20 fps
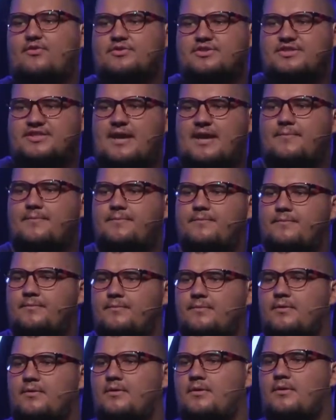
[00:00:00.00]
step.
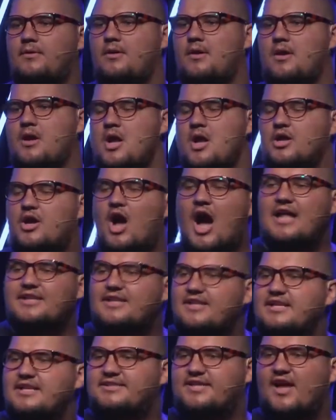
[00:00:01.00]
God
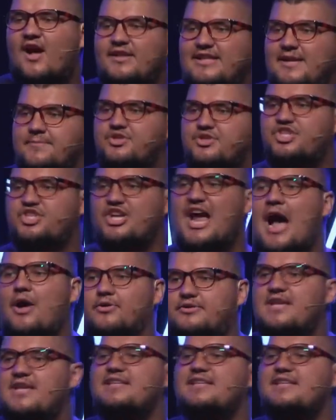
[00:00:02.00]
didn't tell them, shout. He